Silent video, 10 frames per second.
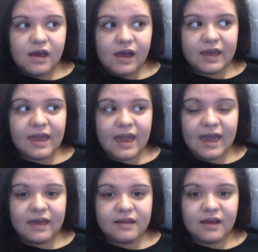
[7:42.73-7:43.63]
I
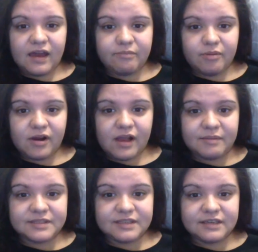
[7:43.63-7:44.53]
had
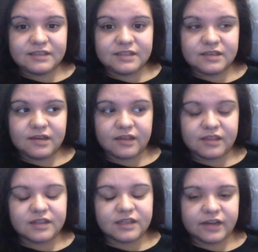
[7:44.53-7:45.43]
hyperemesis. I
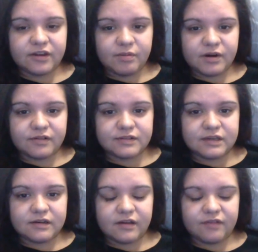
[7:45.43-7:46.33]
think that's how you pronounce
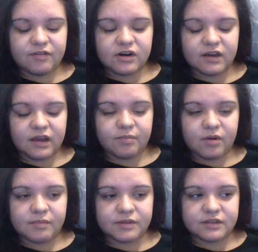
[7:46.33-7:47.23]
it. I've heard it
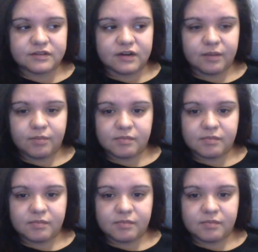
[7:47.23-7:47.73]
hyperemesis and